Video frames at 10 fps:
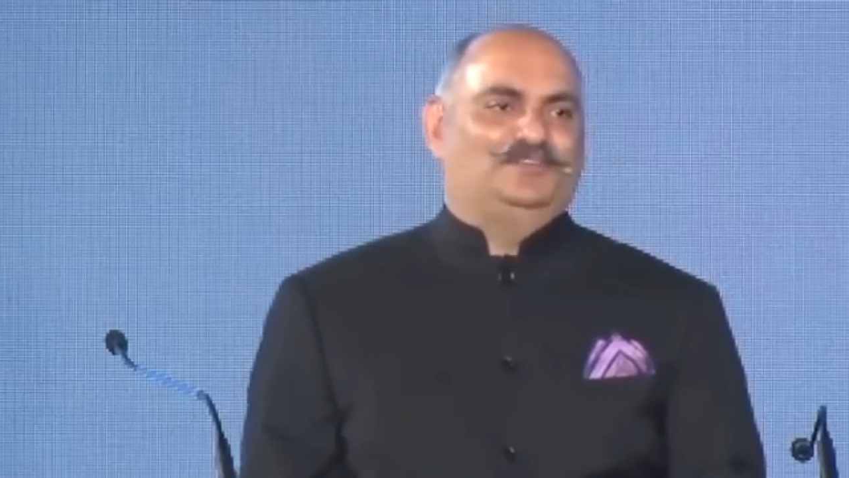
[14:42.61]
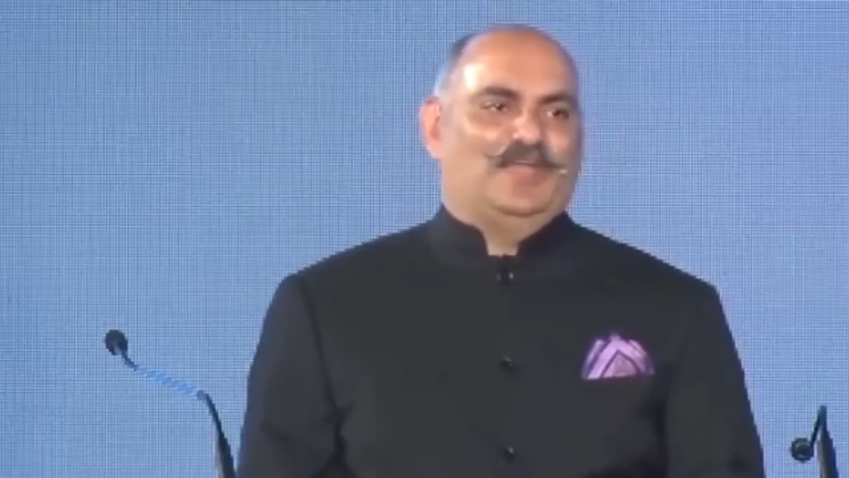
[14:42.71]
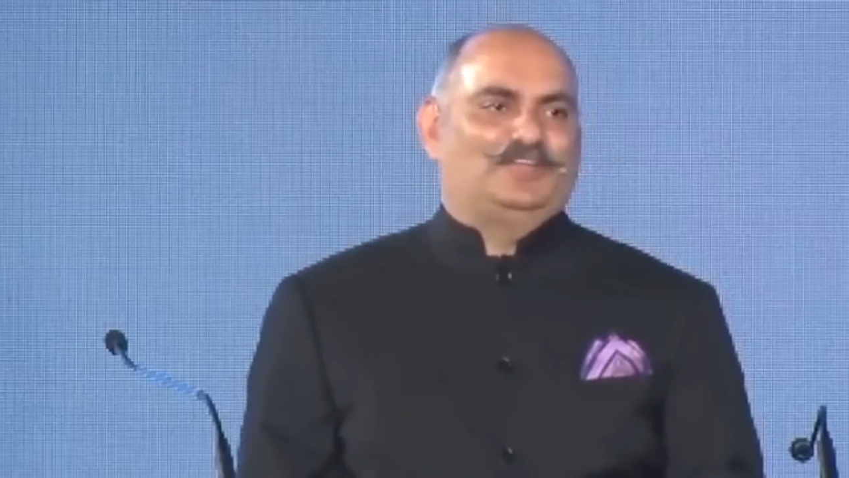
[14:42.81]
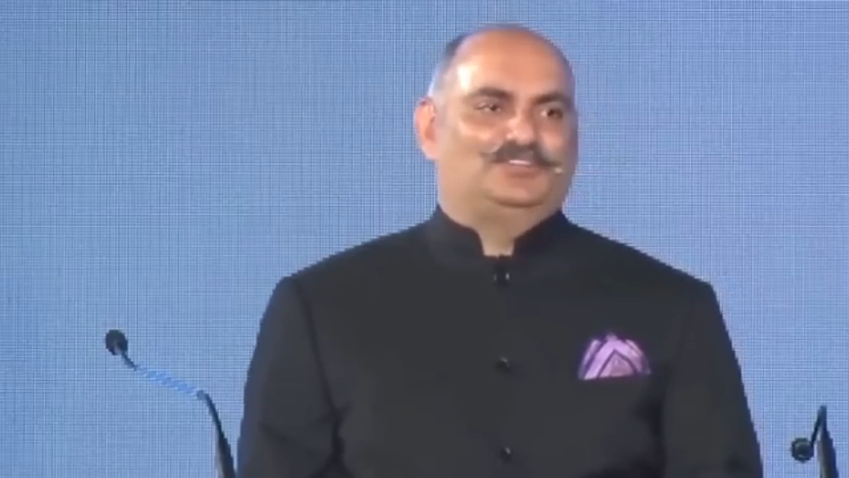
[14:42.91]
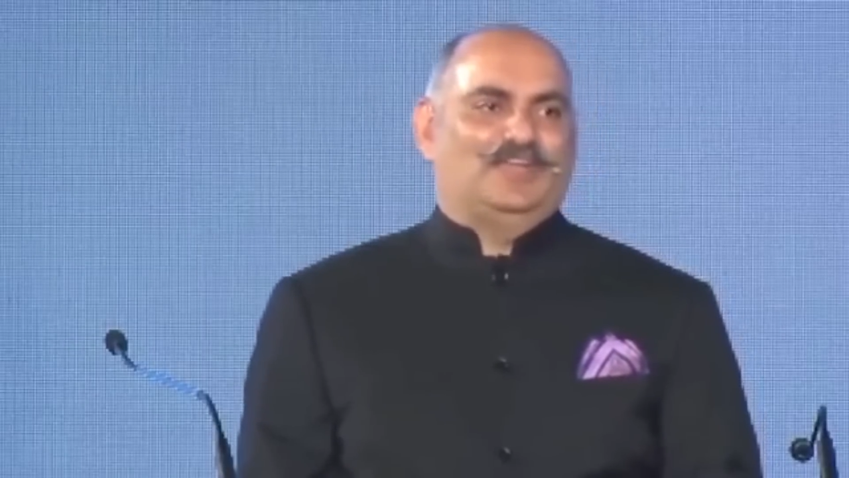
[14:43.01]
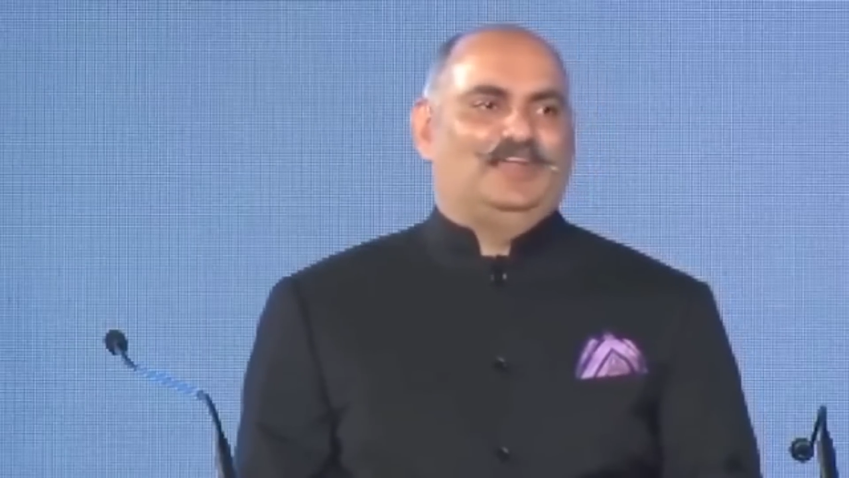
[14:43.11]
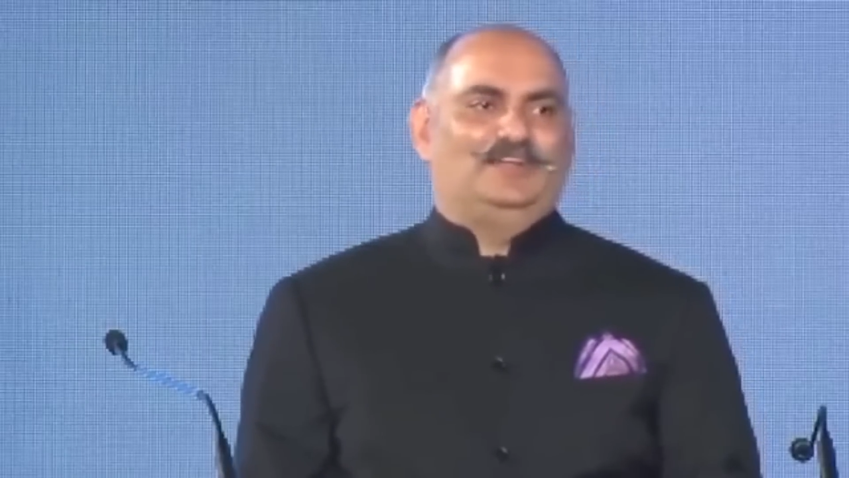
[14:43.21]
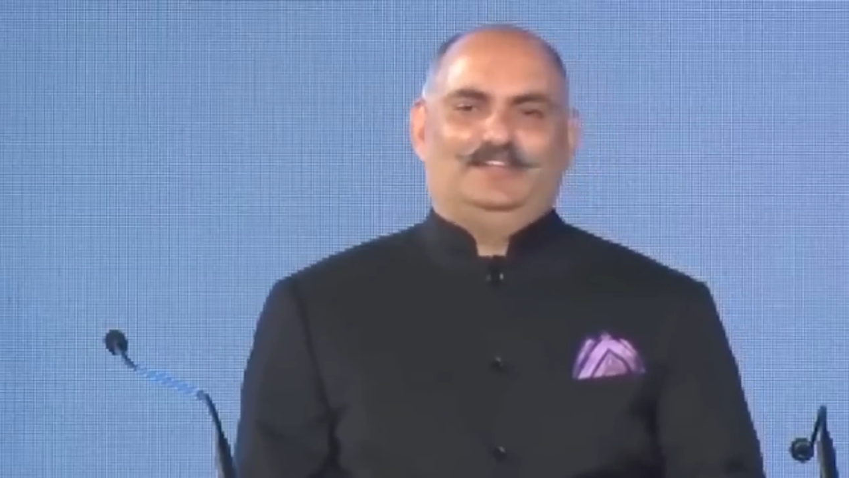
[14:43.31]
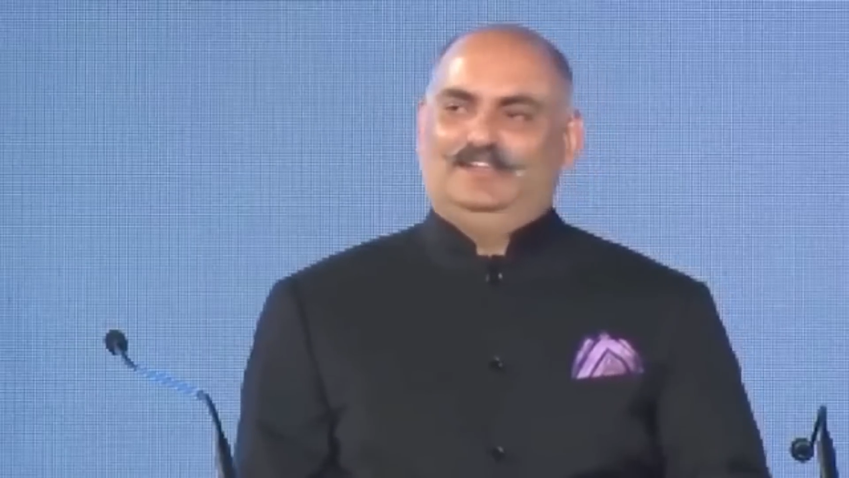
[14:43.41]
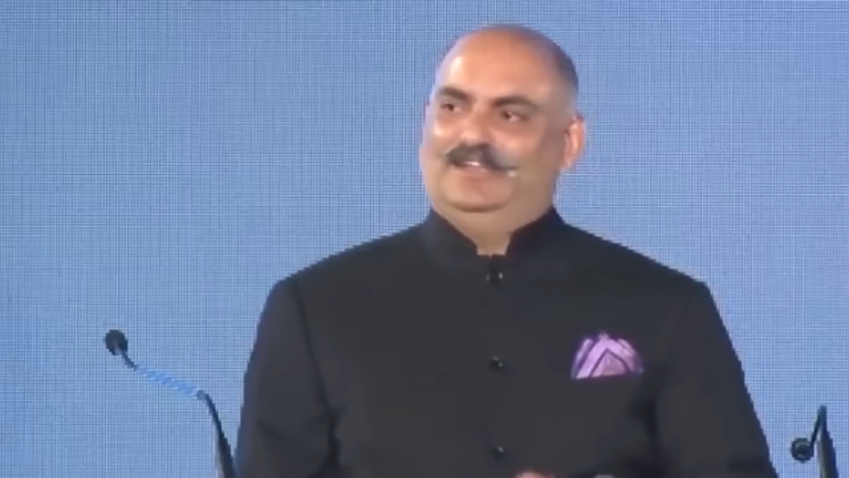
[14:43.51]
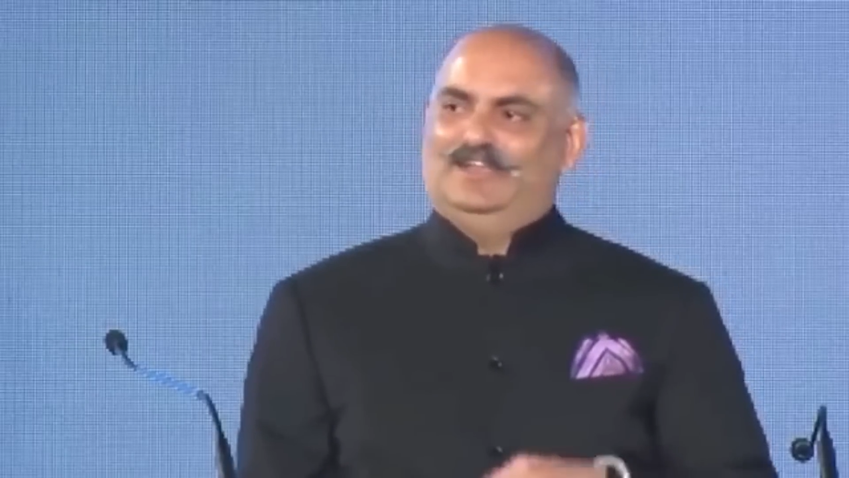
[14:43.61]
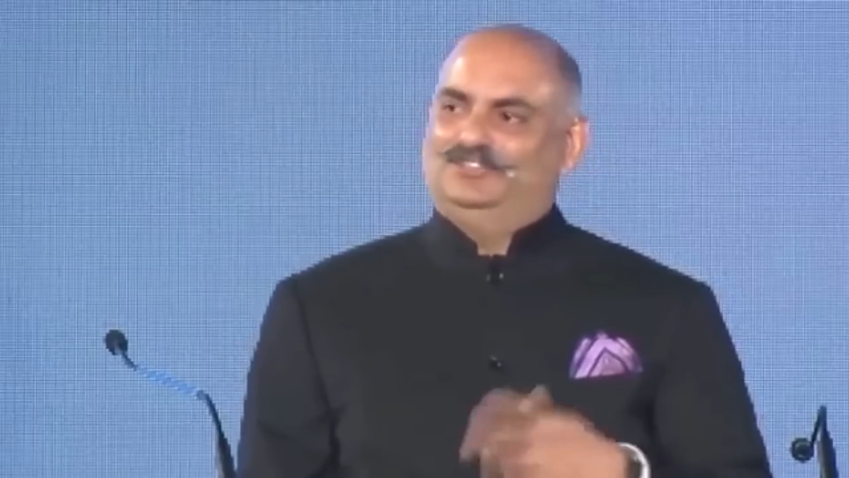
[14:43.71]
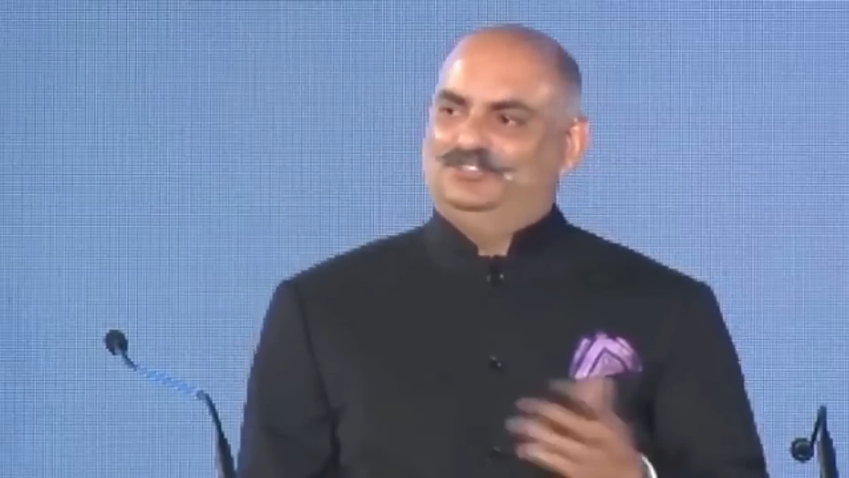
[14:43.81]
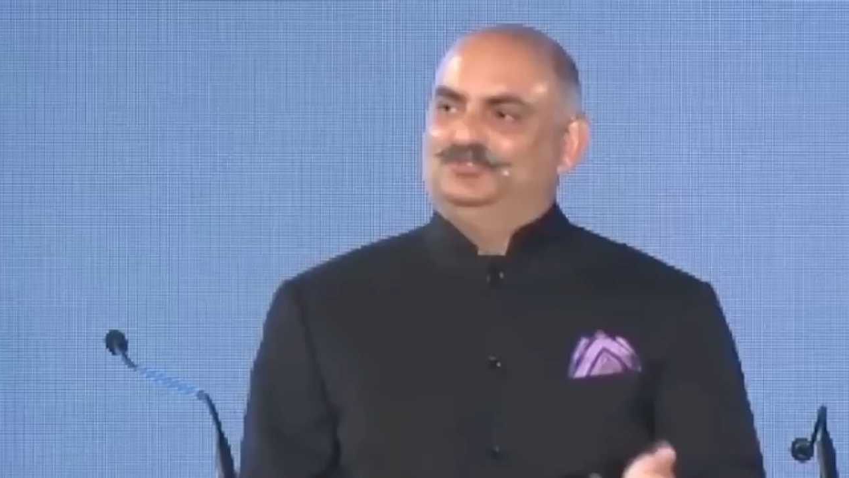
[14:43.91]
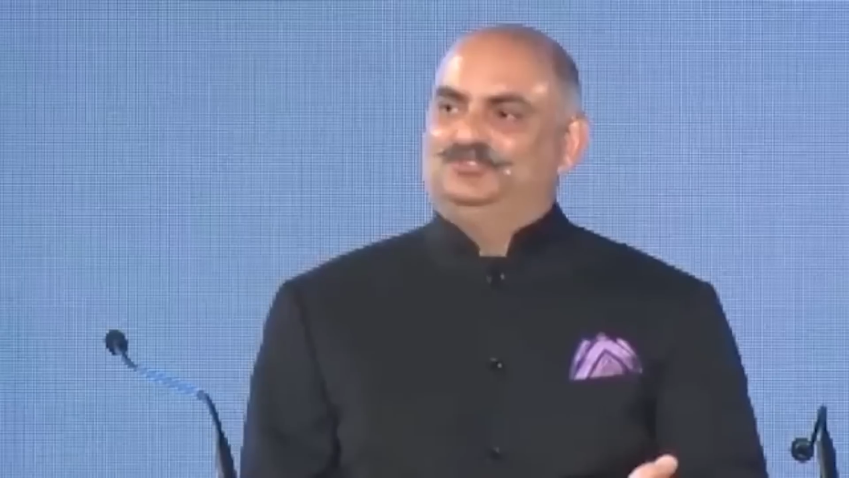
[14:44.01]
rationality
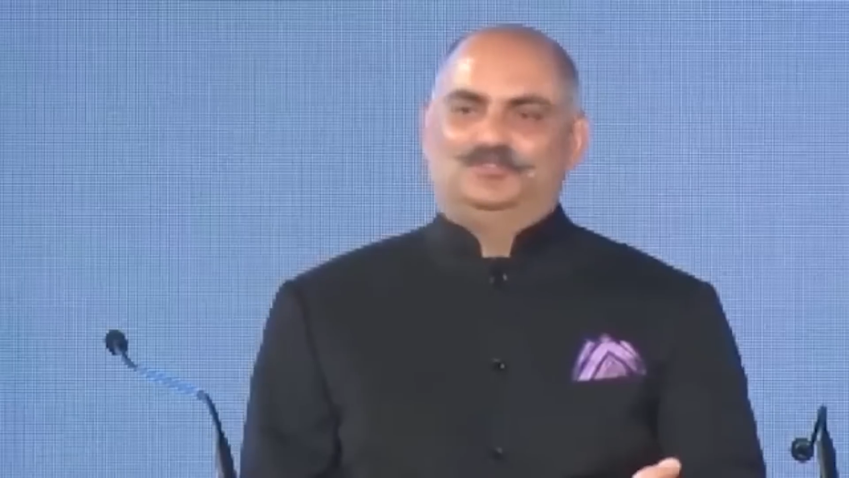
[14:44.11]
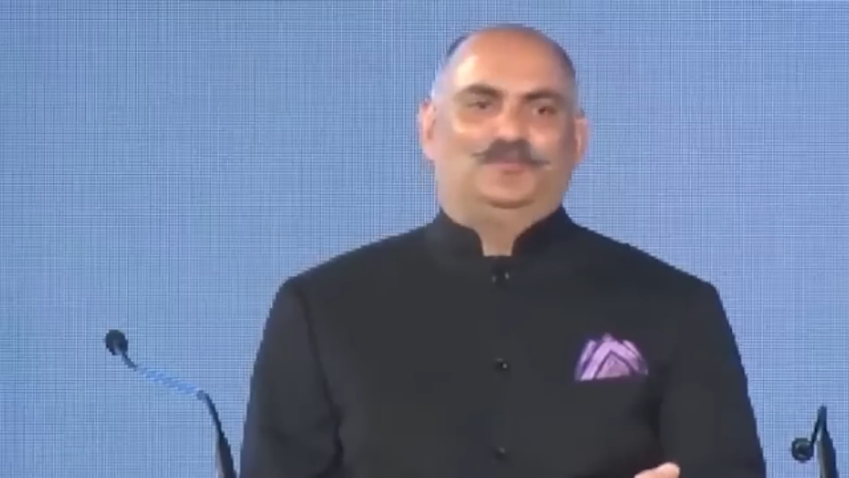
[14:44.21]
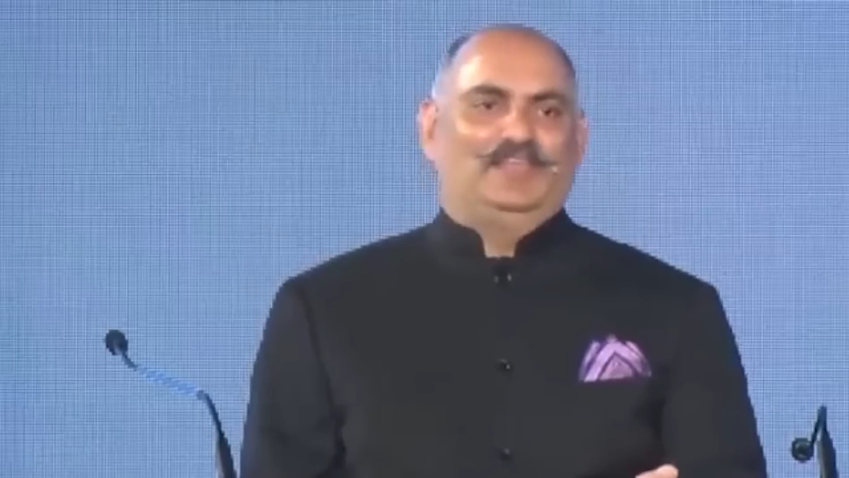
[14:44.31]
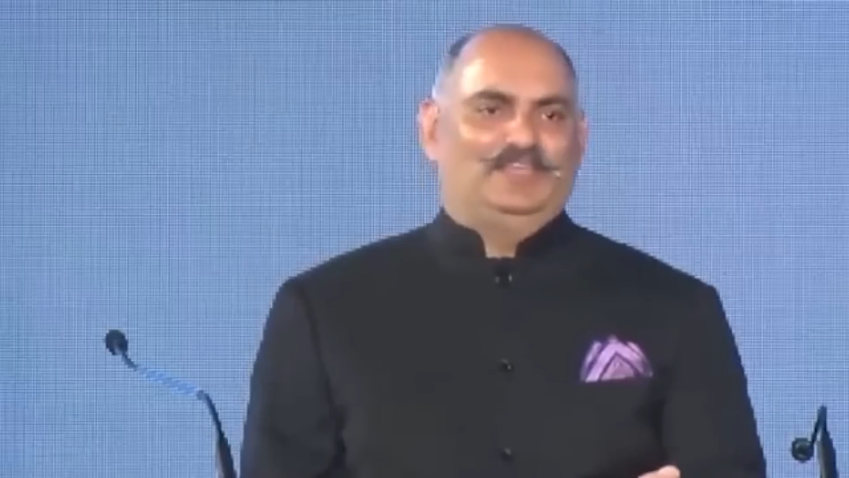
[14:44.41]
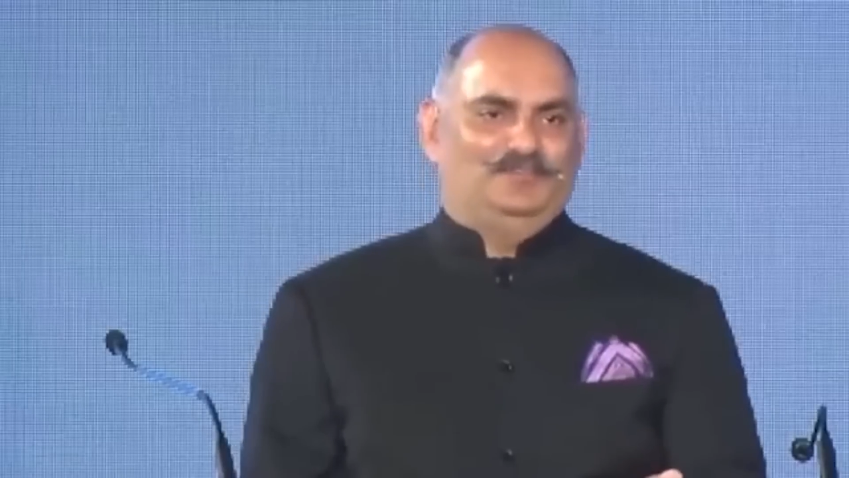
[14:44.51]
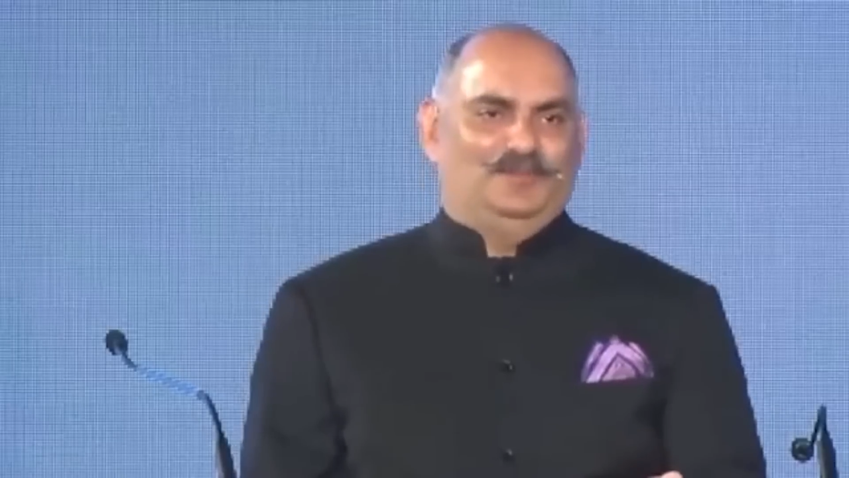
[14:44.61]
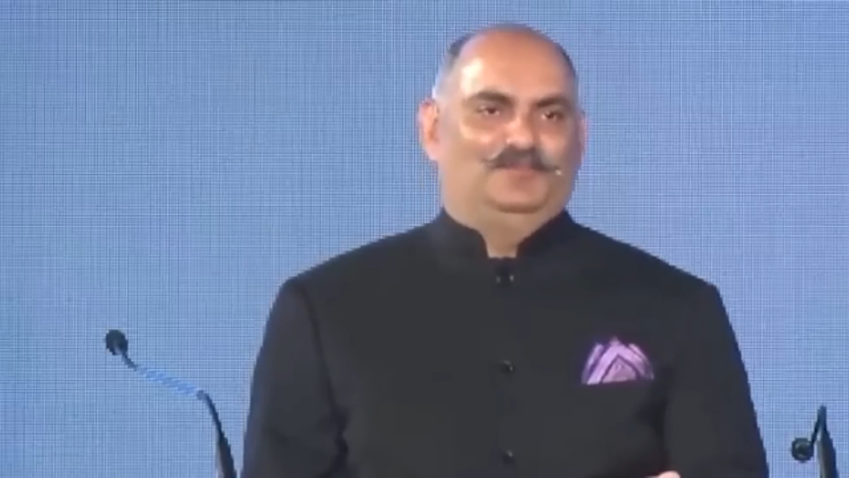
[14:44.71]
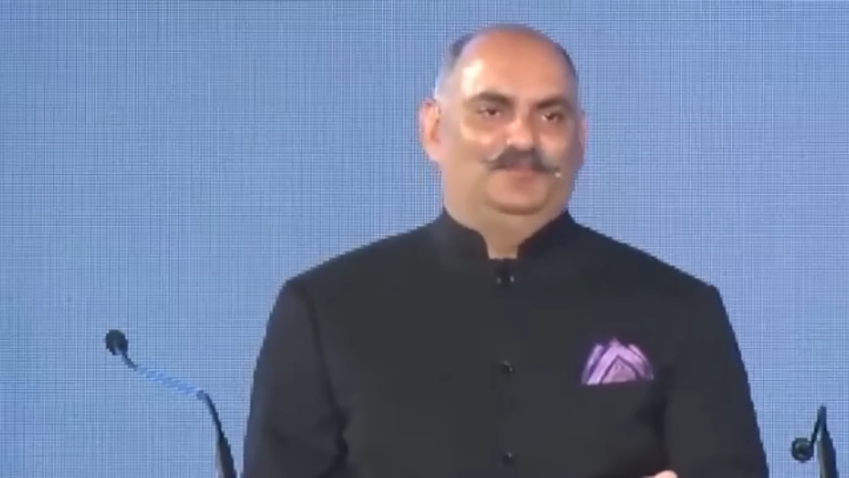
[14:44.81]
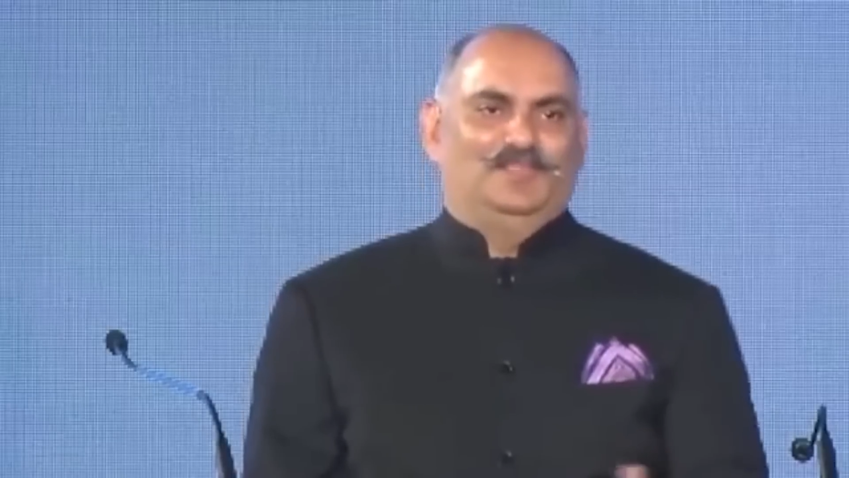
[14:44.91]
and choose to believe him.